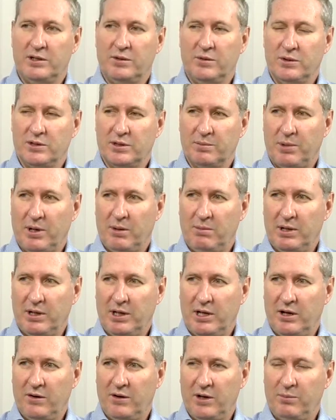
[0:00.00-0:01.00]
There was a public
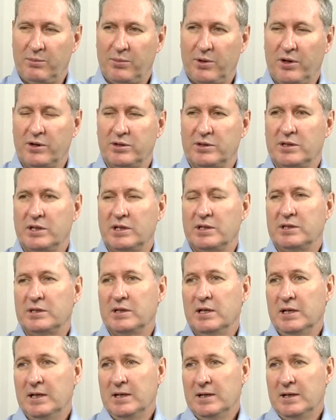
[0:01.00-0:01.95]
hearing process.